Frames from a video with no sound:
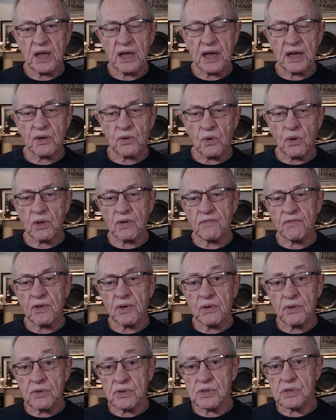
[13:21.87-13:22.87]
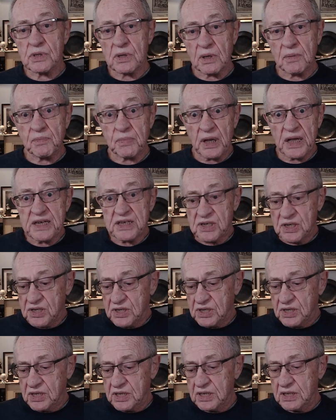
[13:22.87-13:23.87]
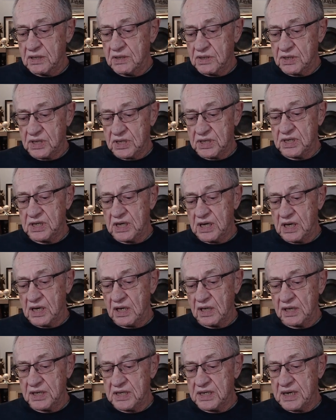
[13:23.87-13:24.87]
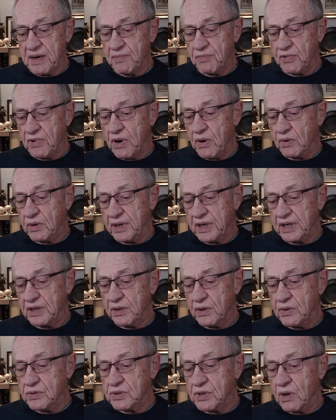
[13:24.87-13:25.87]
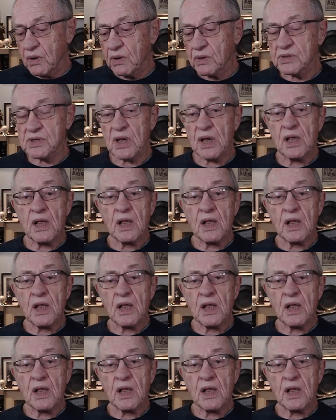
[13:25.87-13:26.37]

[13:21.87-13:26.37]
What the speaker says: and all of those places, and he succeeded at least temporarily in those goals.